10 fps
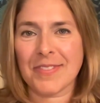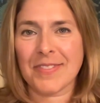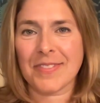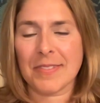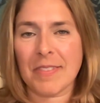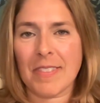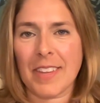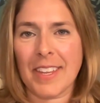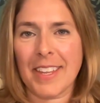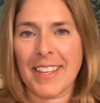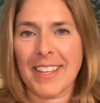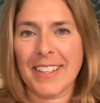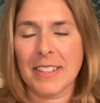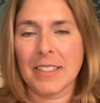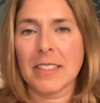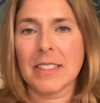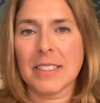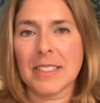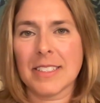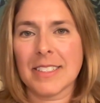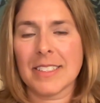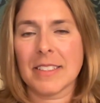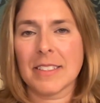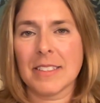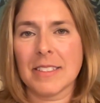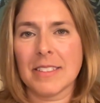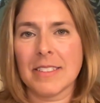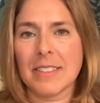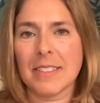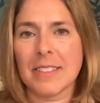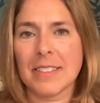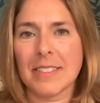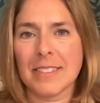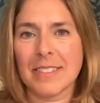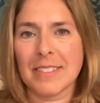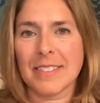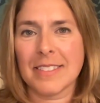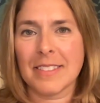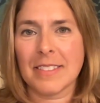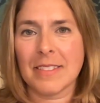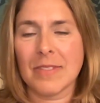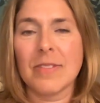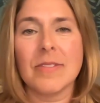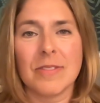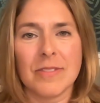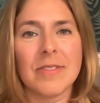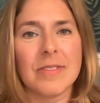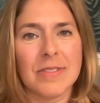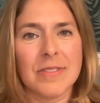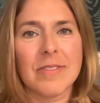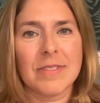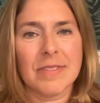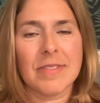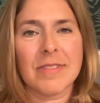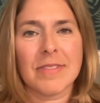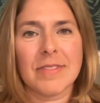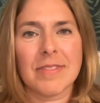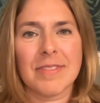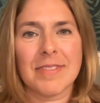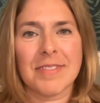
The person shown says nothing.